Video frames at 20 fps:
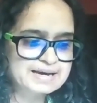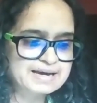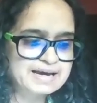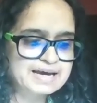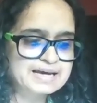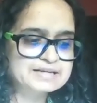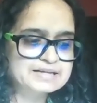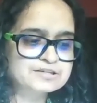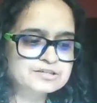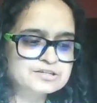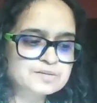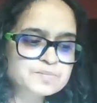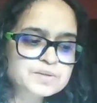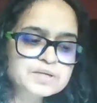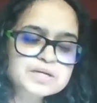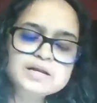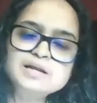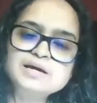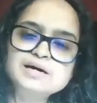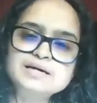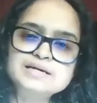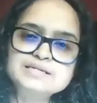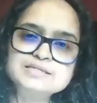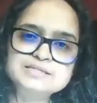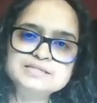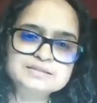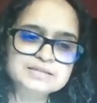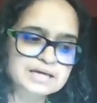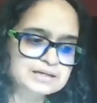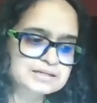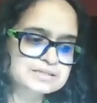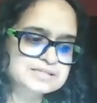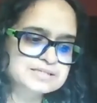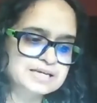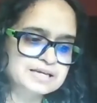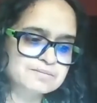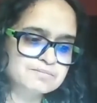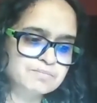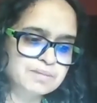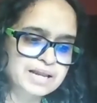and criminalized Dalits
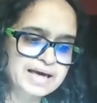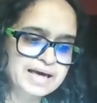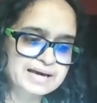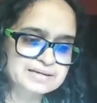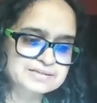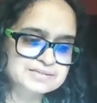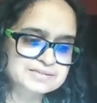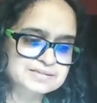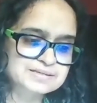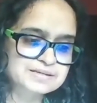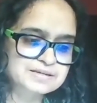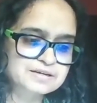and Blacks